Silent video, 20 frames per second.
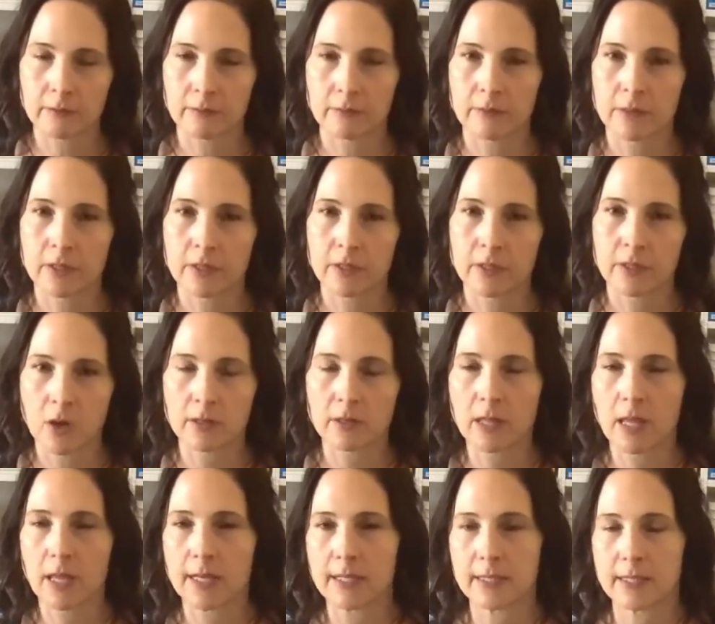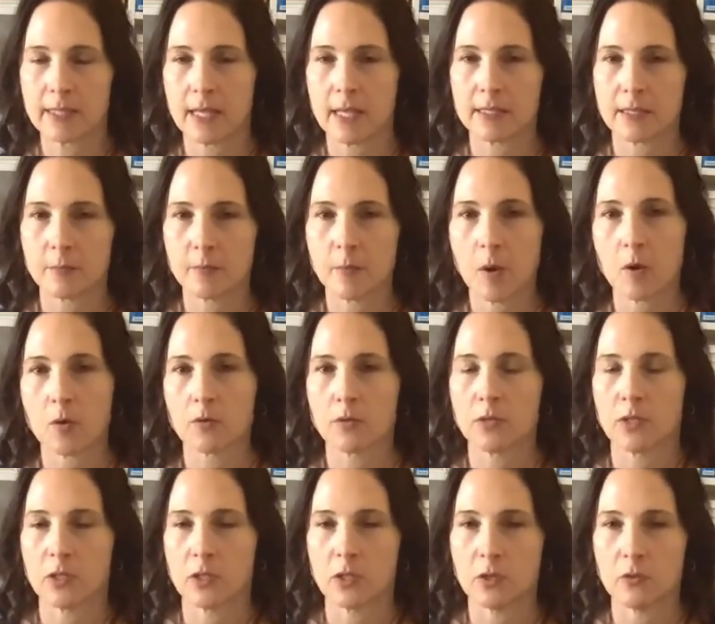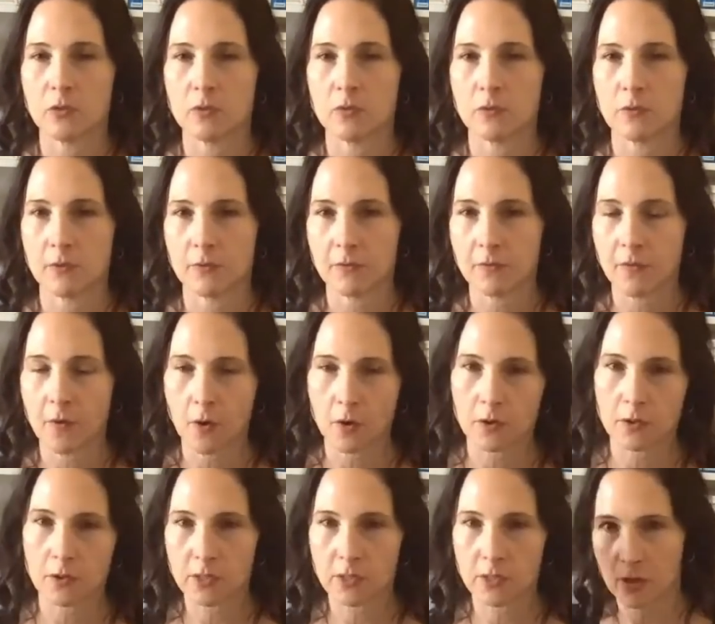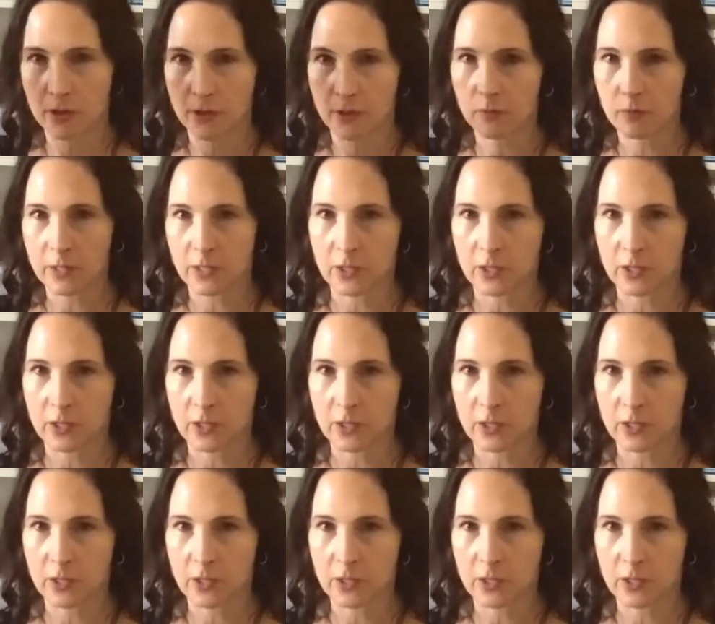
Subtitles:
sauna lights as opposed to the far sauna,